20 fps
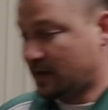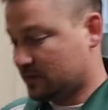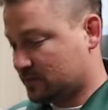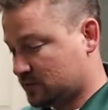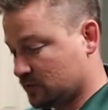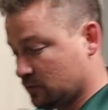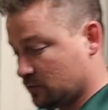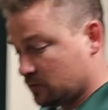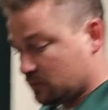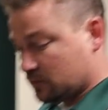
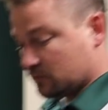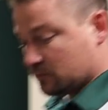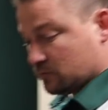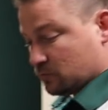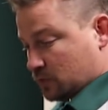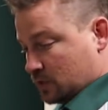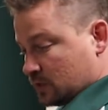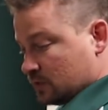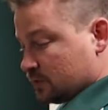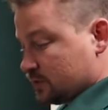So
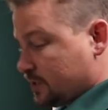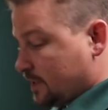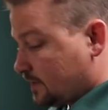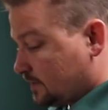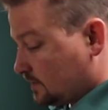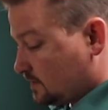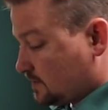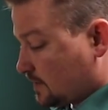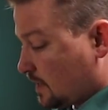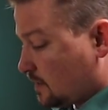we're going to check
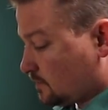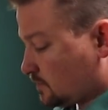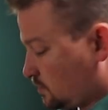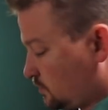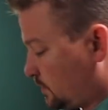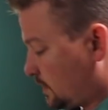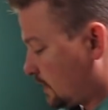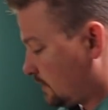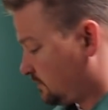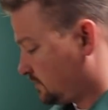this out. So
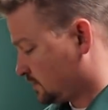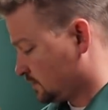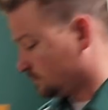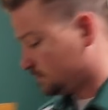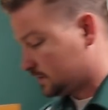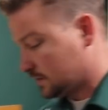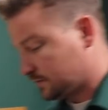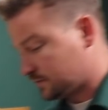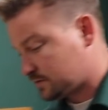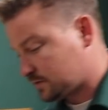we got some
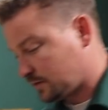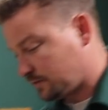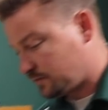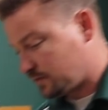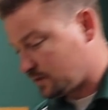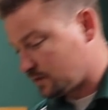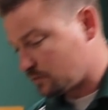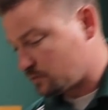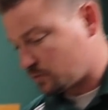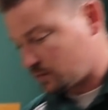diff stuff here.